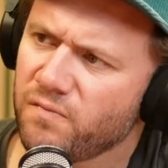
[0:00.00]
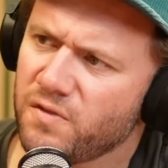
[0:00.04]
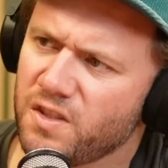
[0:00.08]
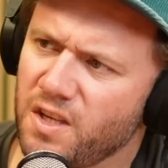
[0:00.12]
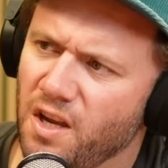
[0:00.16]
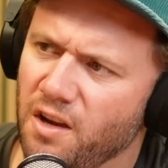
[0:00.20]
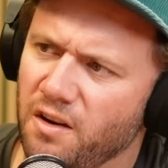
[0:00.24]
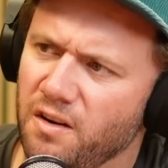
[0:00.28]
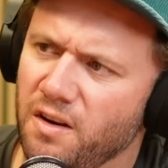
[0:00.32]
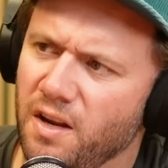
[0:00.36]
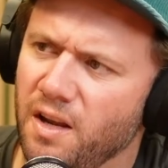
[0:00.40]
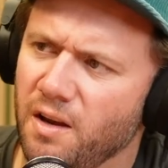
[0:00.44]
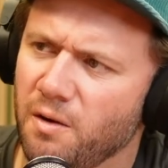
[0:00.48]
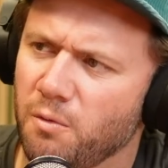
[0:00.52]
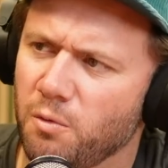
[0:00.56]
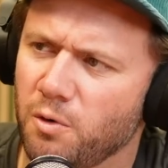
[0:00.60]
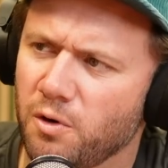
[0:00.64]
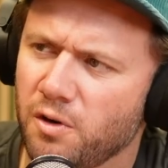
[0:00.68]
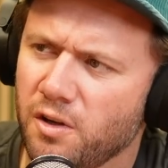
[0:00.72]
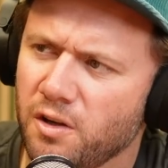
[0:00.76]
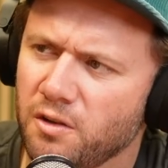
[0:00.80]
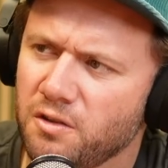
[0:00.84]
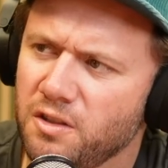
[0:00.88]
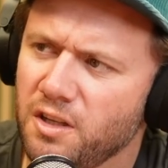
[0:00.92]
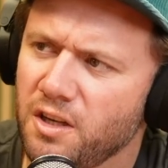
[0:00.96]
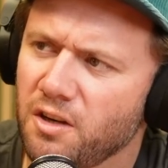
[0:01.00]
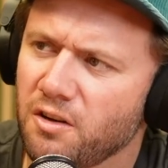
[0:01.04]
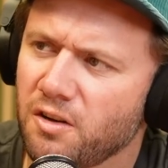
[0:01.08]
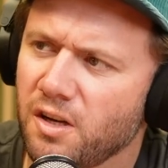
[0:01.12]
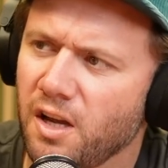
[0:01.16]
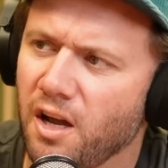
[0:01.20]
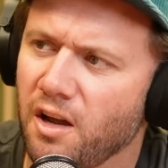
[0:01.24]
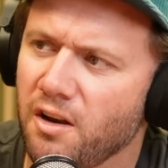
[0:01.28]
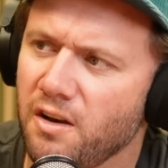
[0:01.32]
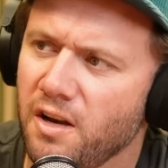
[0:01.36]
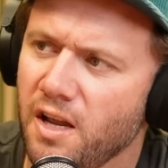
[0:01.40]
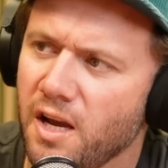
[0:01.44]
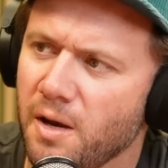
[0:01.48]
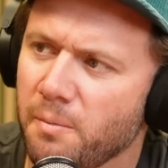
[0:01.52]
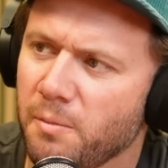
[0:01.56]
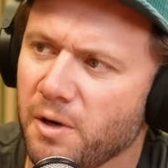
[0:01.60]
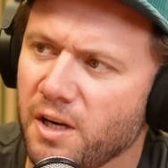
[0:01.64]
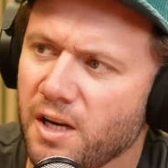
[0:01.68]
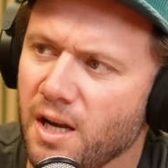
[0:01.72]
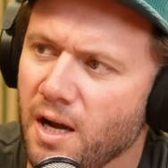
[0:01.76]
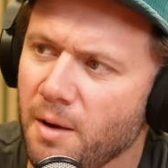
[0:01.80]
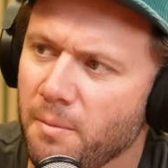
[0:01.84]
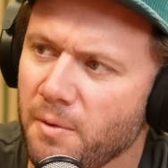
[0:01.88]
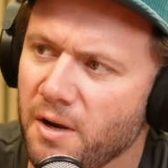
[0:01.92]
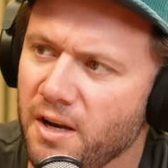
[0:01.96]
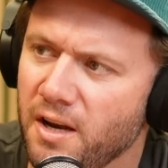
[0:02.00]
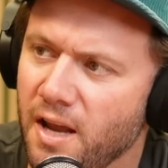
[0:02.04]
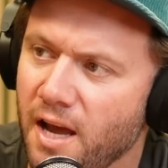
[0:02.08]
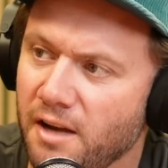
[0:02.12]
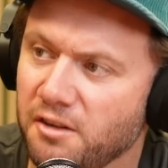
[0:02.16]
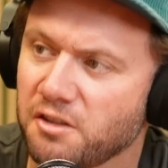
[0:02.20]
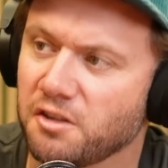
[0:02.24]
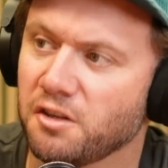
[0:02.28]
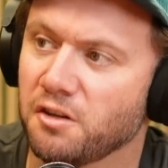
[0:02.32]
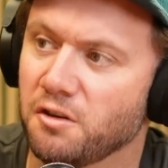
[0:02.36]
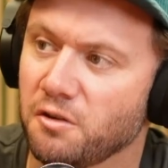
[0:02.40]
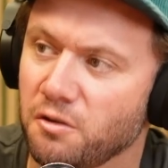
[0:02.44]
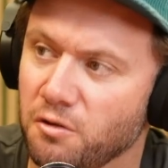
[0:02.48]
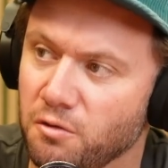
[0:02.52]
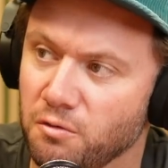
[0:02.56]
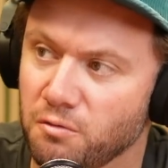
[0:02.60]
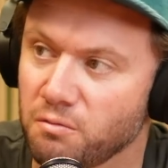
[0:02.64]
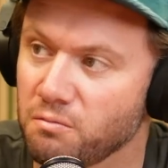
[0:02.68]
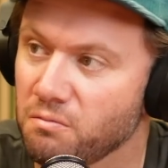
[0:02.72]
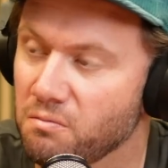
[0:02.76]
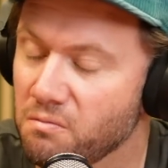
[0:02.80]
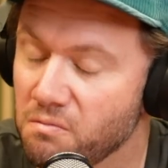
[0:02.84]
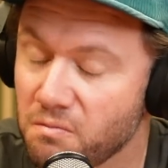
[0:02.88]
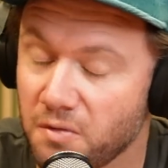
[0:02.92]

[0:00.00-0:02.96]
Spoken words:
So now will Codelco now become a national